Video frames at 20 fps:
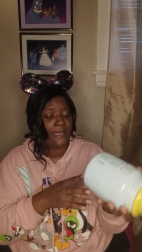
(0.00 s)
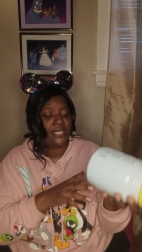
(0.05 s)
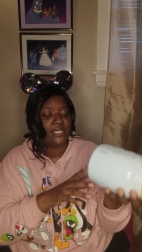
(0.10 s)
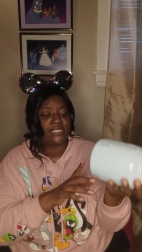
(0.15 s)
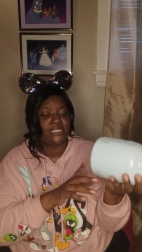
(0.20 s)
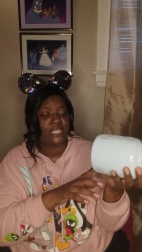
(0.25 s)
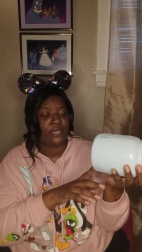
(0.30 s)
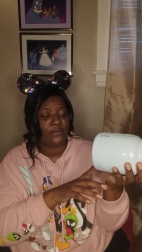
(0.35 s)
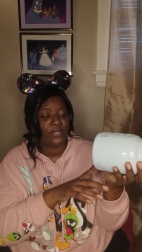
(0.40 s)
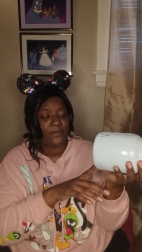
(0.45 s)

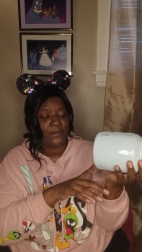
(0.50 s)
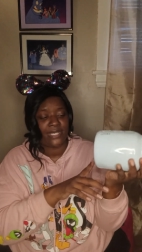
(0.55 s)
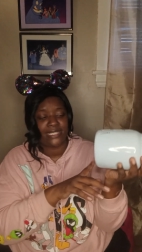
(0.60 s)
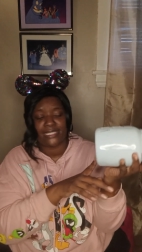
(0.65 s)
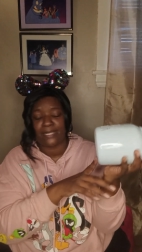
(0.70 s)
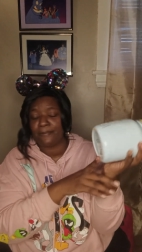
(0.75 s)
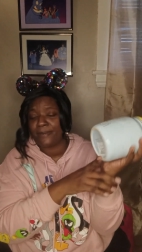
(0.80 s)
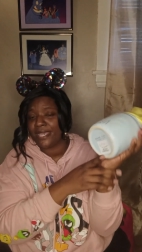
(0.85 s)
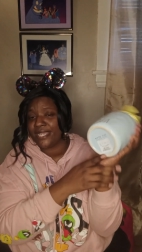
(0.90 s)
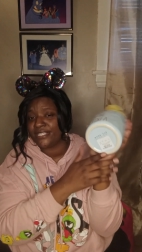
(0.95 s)
So anyways,
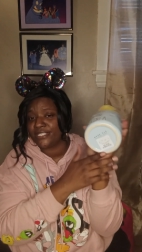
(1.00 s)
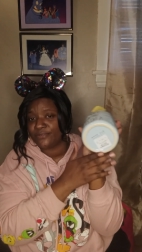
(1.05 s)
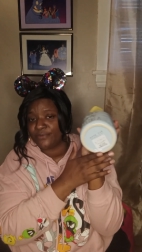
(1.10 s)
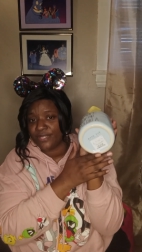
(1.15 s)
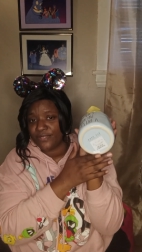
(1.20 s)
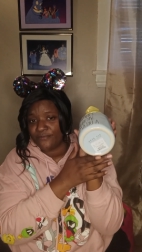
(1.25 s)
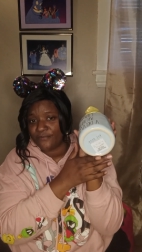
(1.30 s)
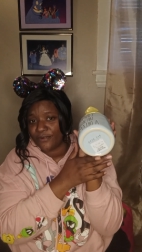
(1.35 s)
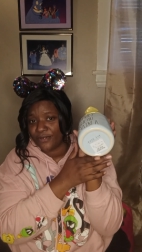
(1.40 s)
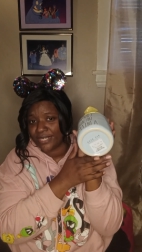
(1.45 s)
I paid
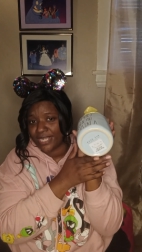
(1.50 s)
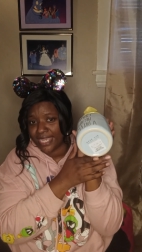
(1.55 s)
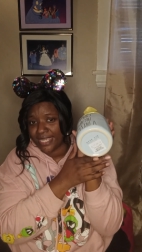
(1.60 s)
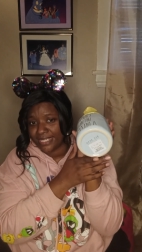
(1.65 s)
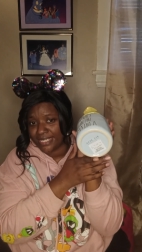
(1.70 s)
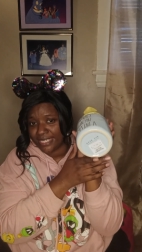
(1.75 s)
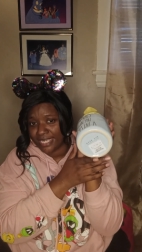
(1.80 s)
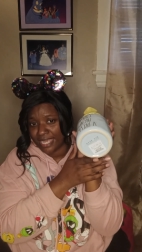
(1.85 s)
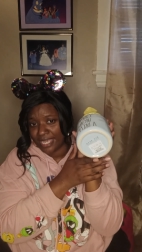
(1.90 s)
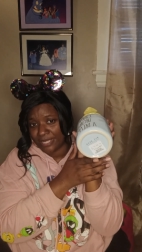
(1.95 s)

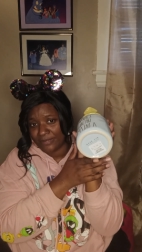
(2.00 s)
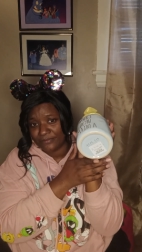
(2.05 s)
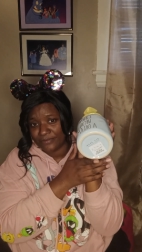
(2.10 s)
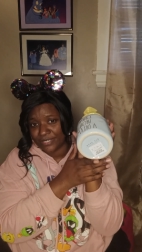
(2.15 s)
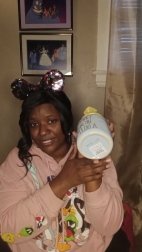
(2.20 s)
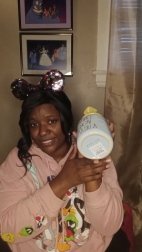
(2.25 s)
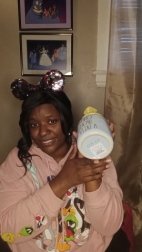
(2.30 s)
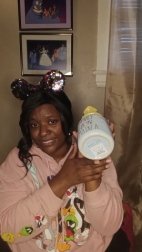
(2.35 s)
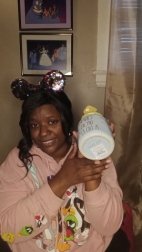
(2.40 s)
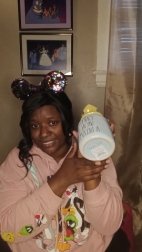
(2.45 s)
$24.99 for
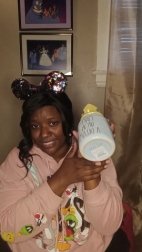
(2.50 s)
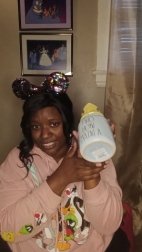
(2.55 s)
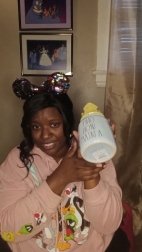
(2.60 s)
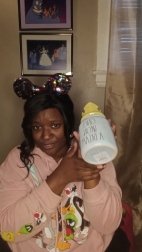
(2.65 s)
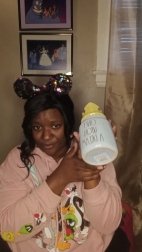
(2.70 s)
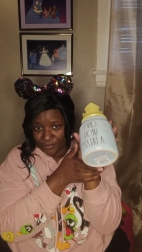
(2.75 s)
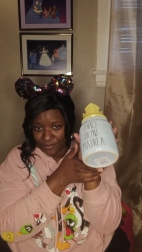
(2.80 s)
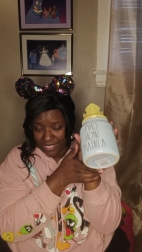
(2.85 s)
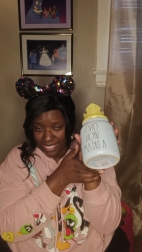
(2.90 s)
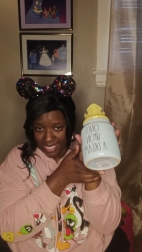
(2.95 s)
this
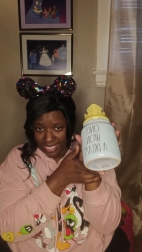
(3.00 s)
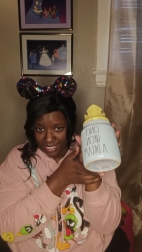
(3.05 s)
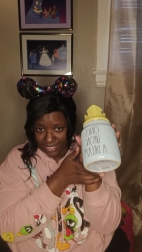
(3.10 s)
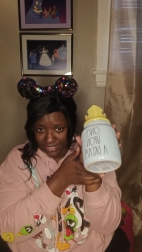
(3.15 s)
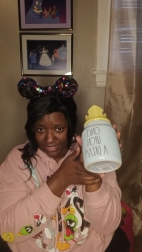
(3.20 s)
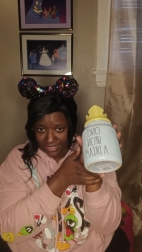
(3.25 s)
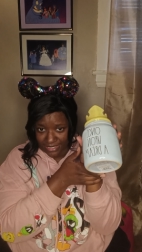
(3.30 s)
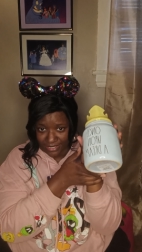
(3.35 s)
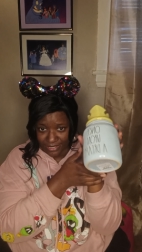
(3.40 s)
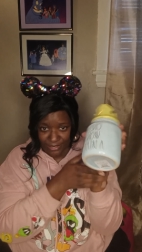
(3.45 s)
cute
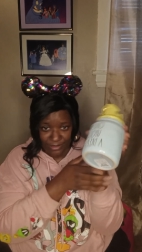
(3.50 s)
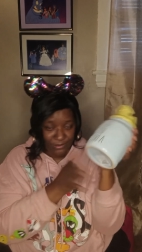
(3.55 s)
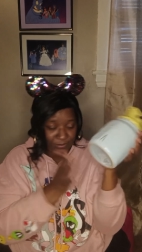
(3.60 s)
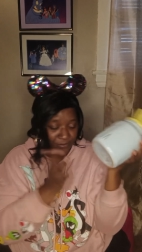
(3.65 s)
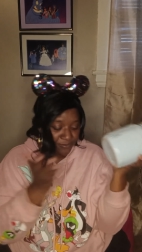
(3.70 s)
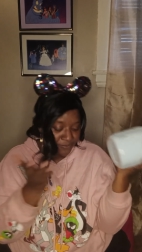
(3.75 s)
canister.